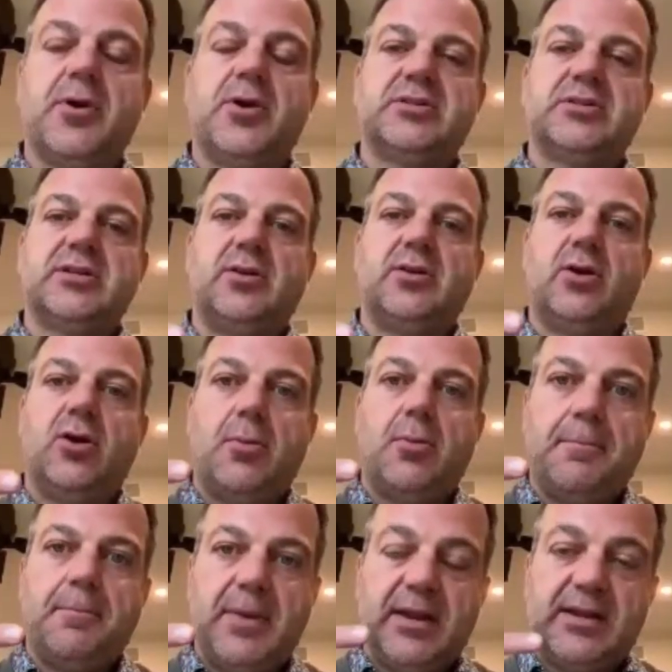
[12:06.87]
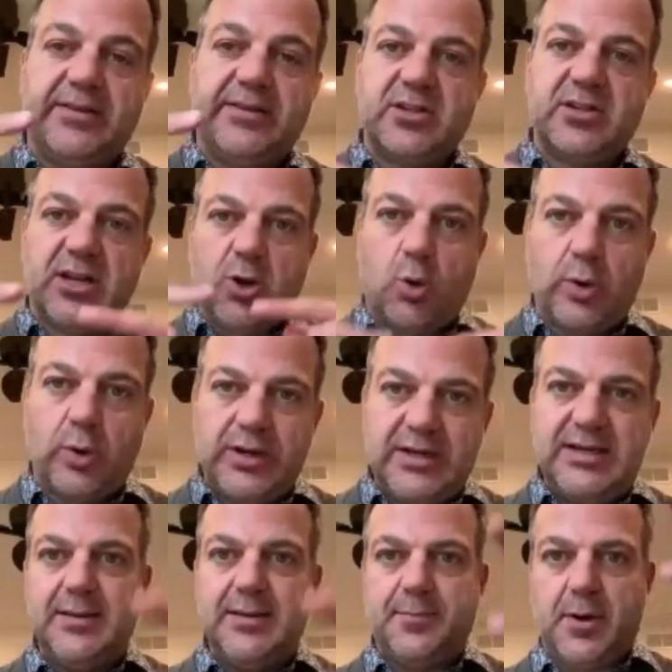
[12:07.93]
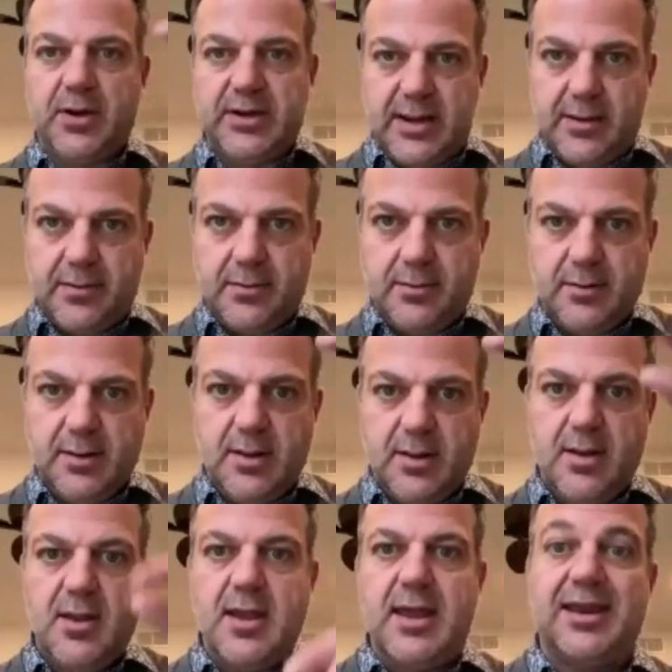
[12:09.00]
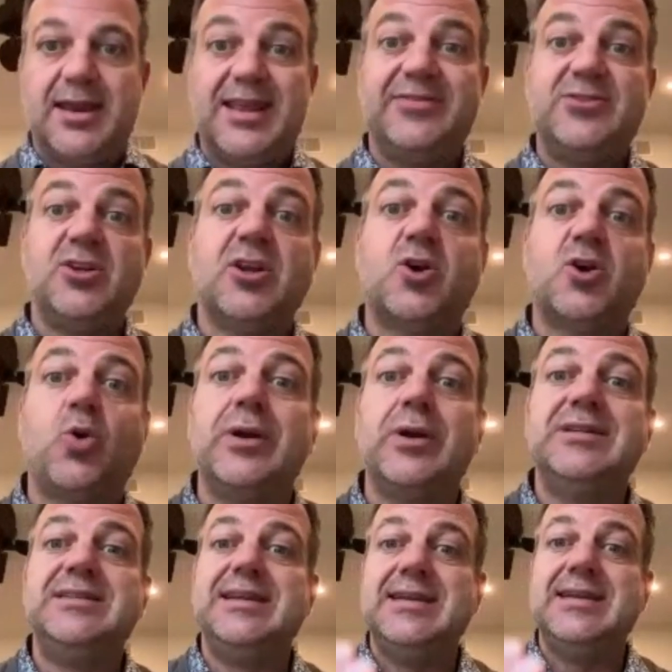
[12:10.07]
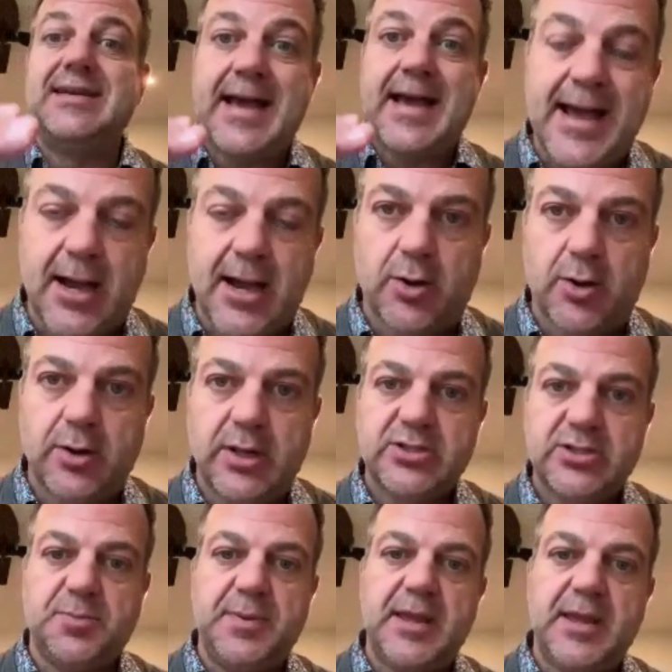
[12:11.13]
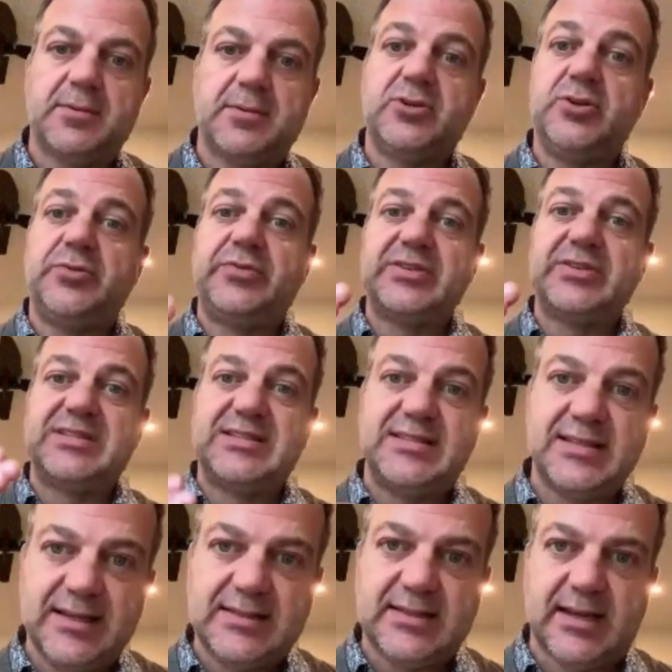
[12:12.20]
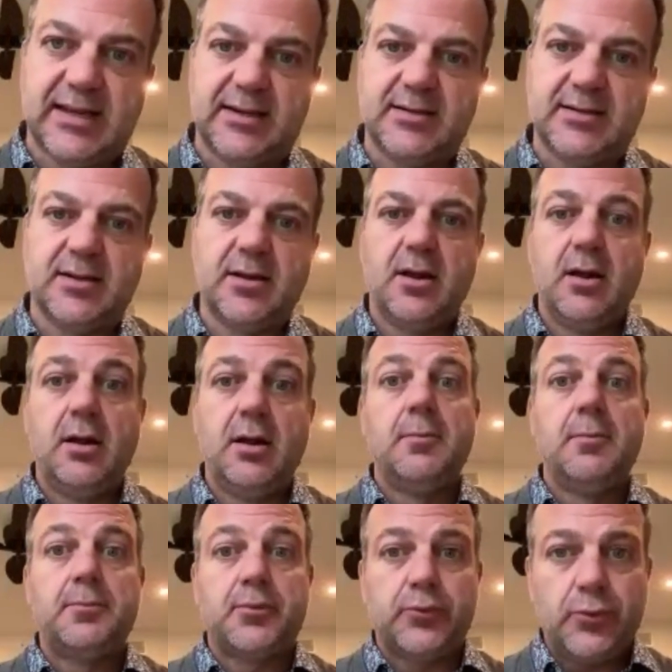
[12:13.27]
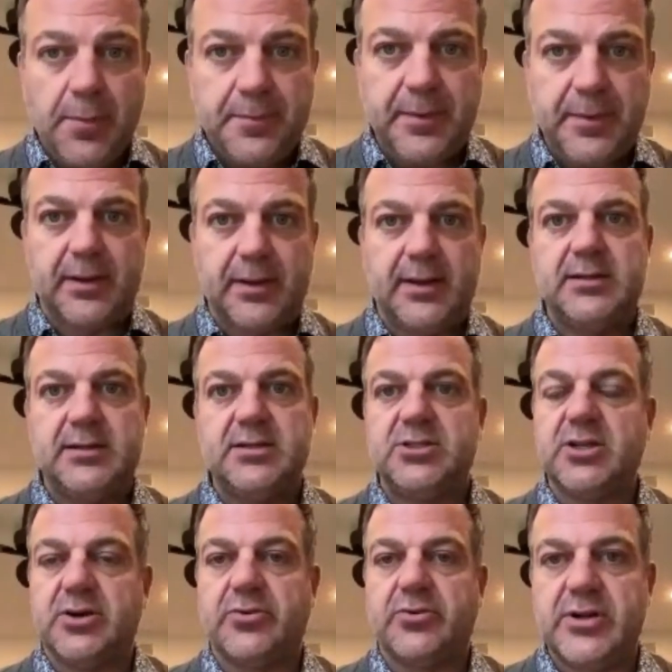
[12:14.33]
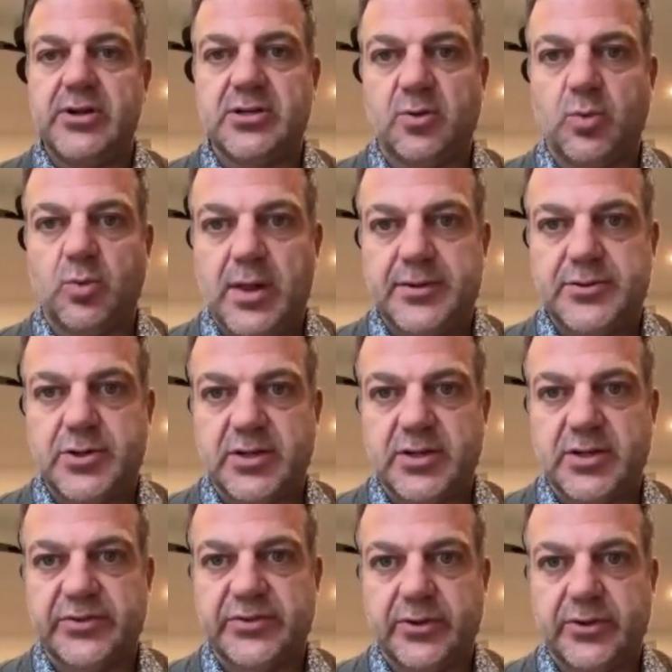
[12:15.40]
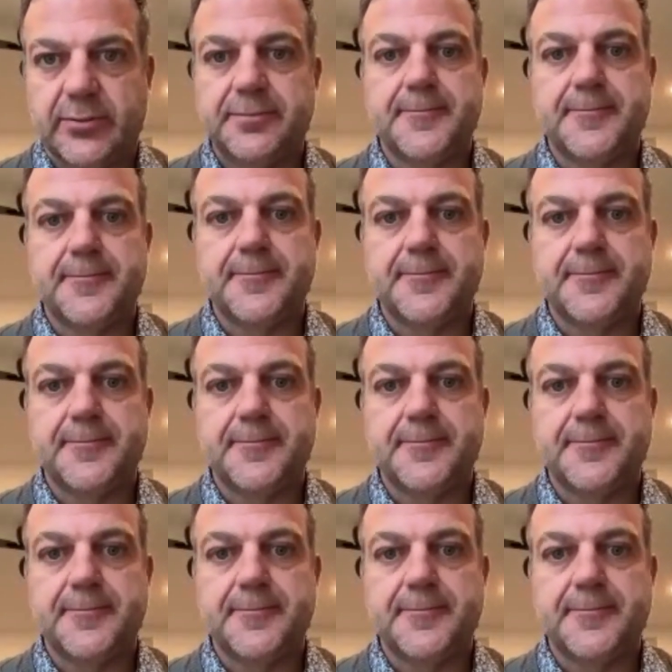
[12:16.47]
because it gives liquidity upon death, and it gives you liquidity now to be able to facilitate proper intergenerational wealth transfer.